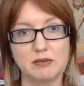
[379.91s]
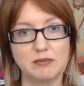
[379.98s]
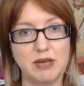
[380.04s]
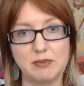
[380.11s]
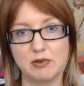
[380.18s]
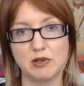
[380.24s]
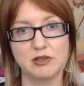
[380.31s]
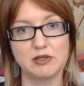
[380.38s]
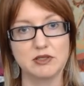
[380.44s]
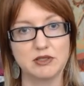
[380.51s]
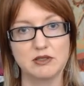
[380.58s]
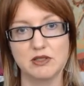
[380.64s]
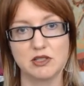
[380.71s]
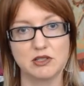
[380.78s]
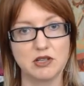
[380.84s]
paper on
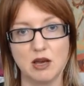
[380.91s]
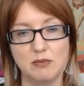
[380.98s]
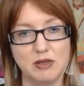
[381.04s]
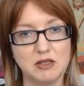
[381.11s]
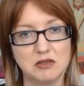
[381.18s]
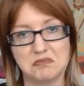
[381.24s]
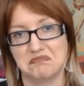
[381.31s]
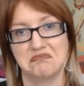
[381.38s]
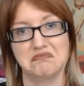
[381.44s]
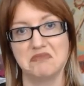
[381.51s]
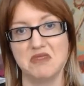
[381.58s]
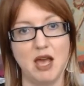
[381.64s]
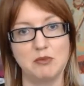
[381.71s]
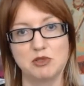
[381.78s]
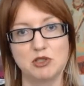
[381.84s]
the topic.
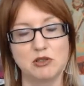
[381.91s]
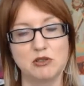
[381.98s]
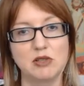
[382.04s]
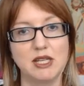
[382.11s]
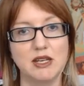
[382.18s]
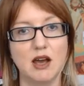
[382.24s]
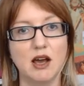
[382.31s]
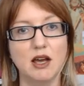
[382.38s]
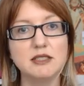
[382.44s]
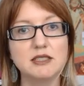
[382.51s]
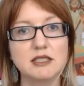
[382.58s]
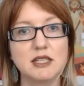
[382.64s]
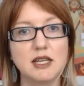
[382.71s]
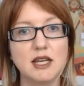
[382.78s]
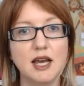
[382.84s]
Absolutely not.